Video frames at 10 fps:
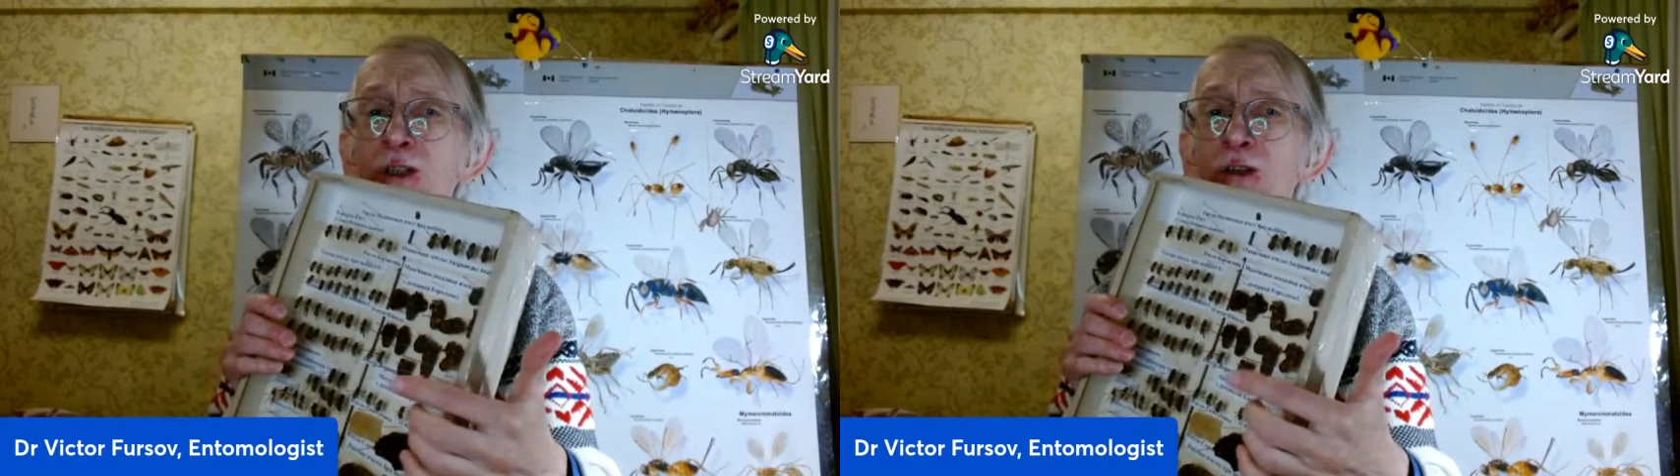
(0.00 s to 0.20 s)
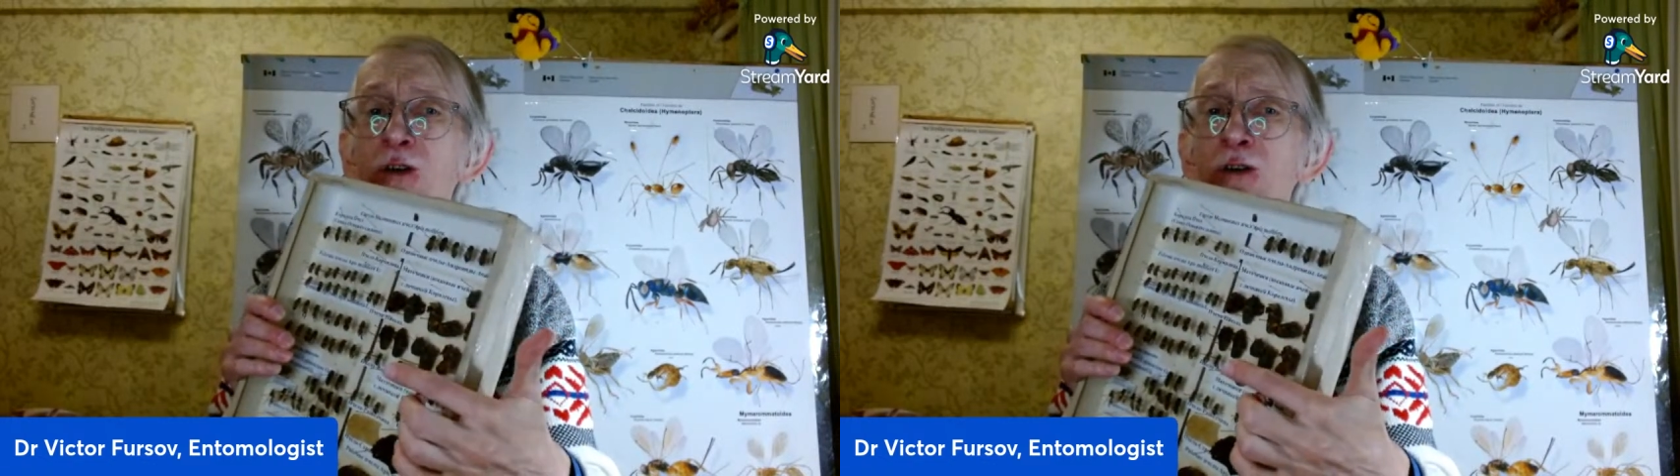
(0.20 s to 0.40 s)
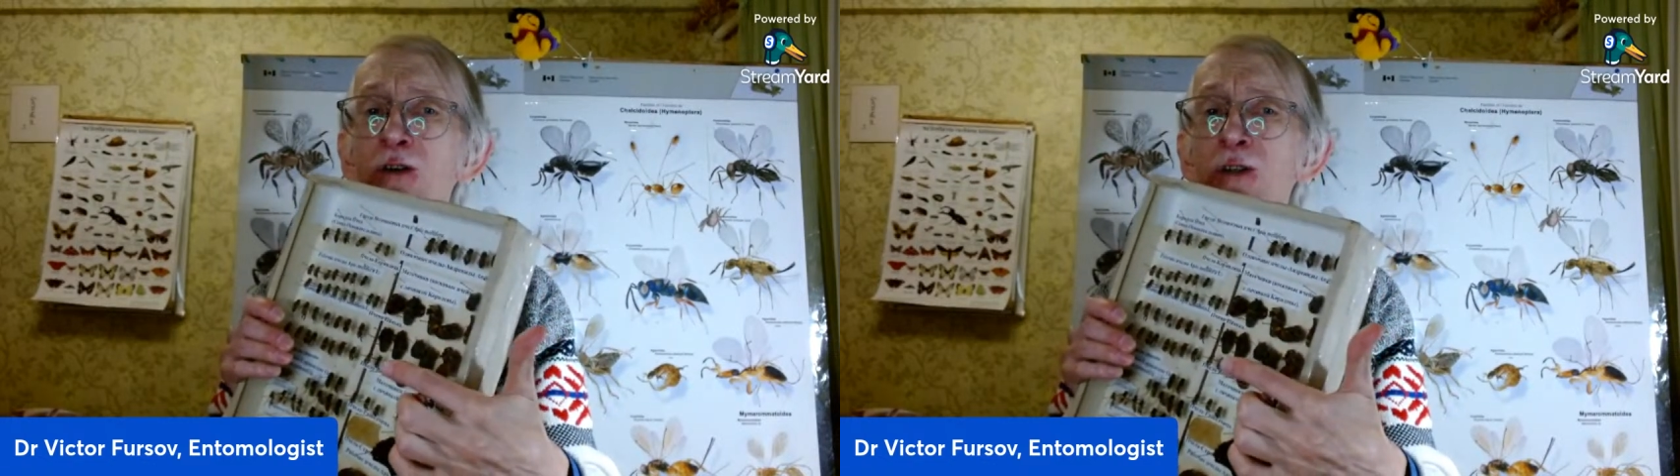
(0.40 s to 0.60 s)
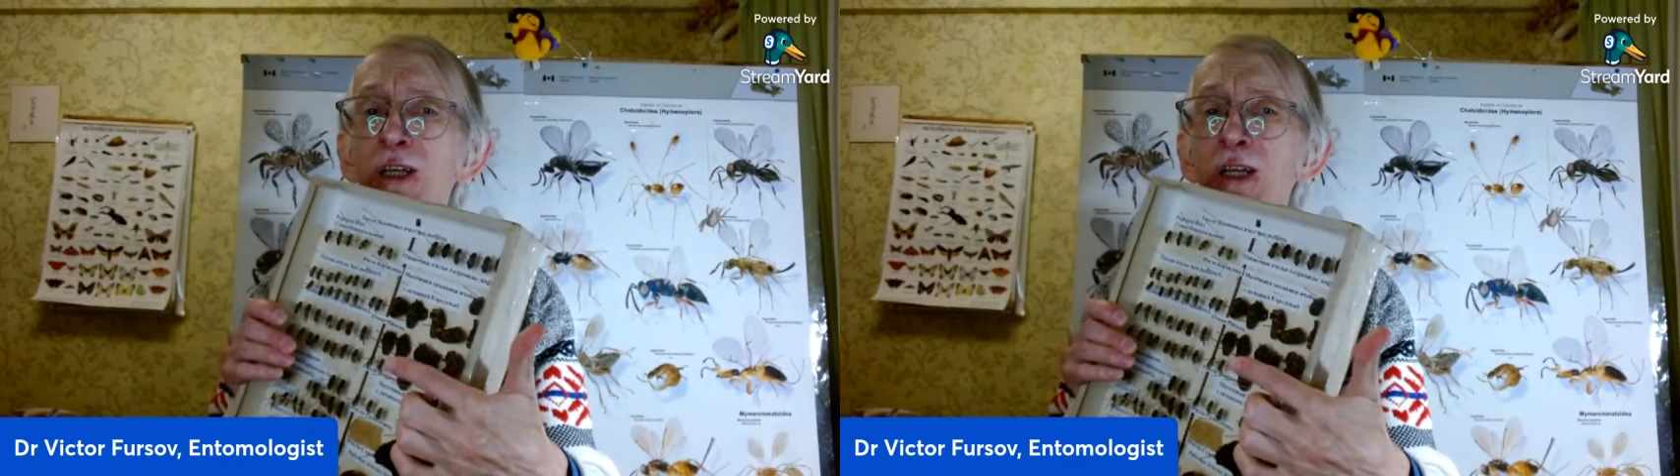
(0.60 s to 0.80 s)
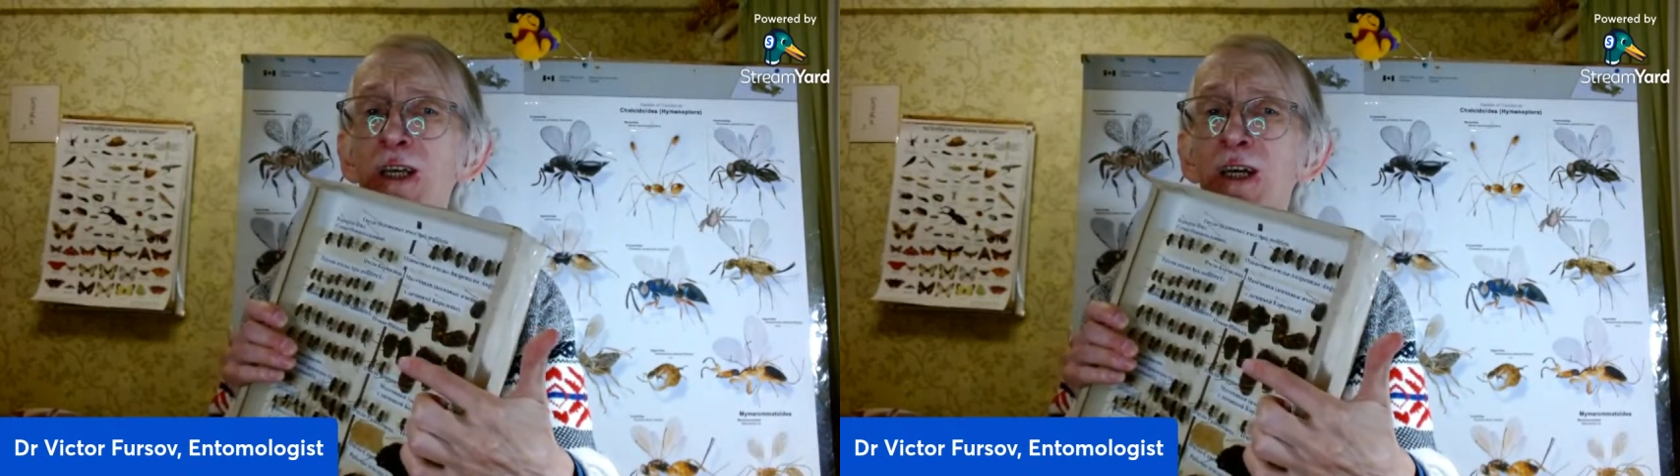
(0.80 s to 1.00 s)
going on
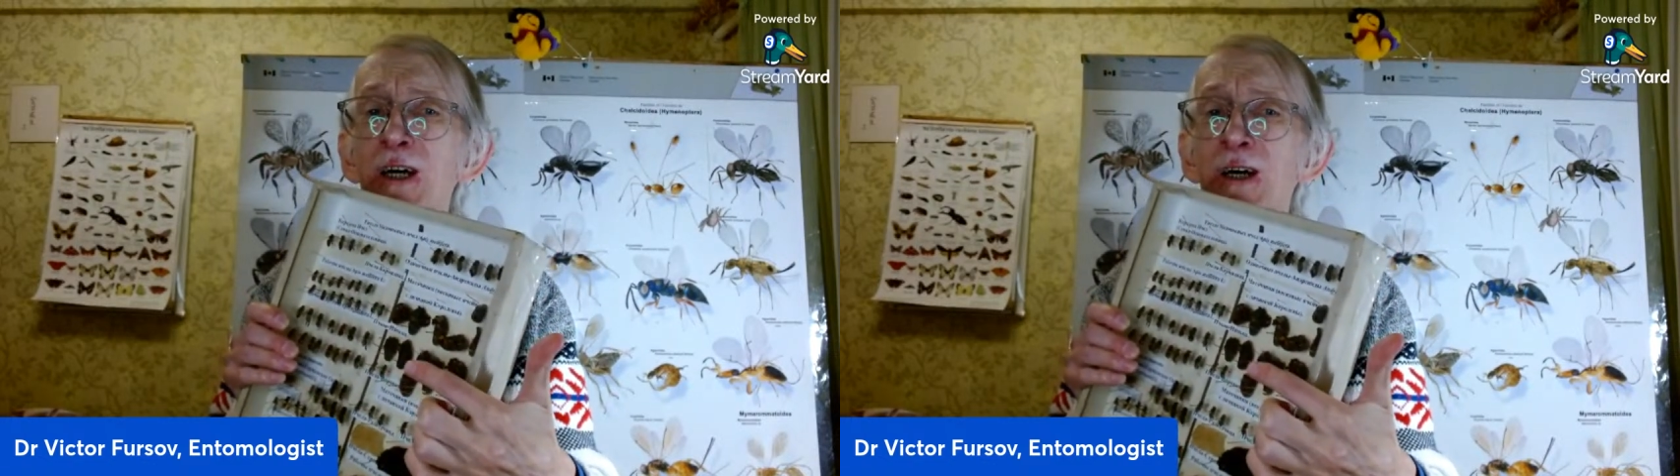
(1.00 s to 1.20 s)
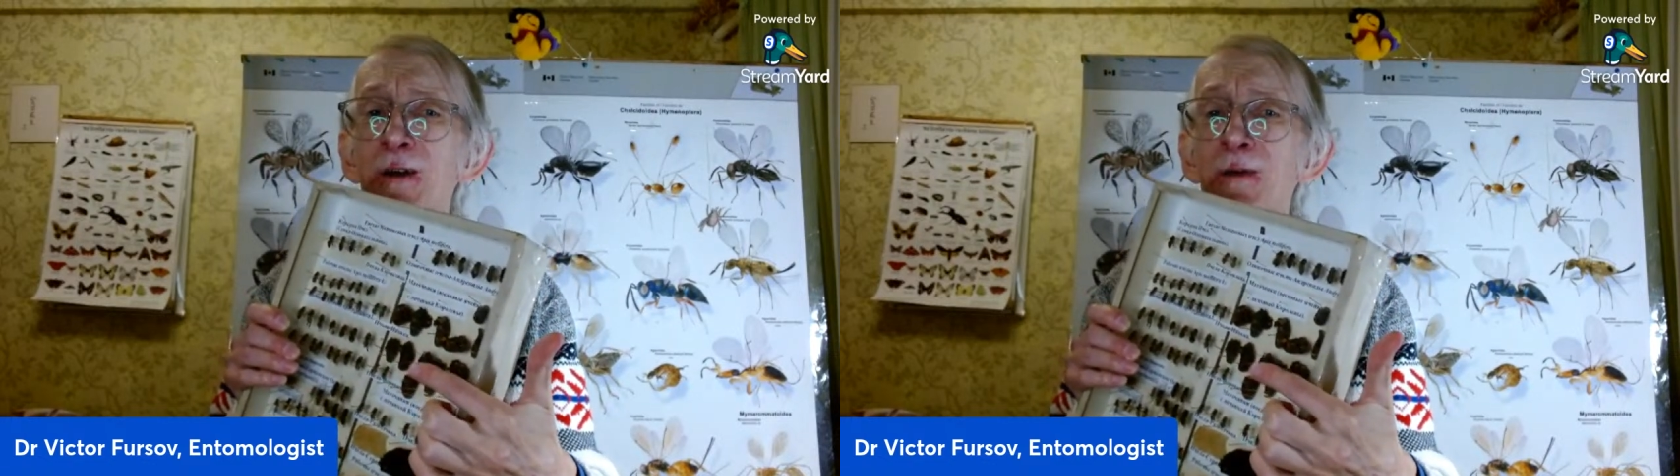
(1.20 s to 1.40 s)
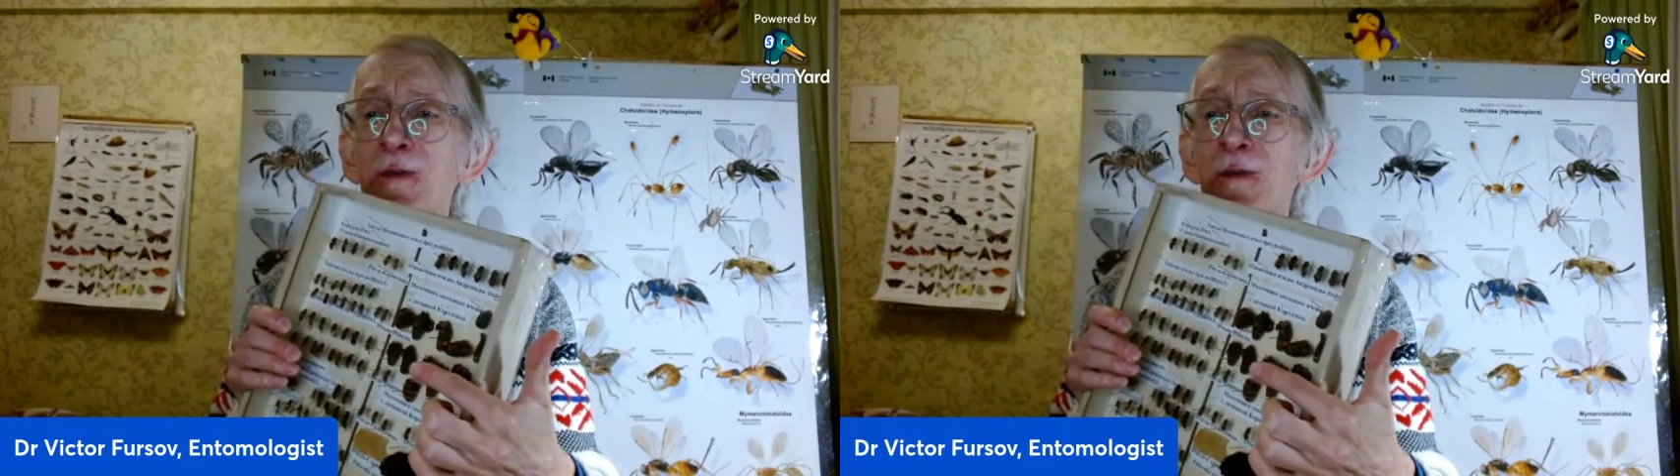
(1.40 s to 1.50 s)
here?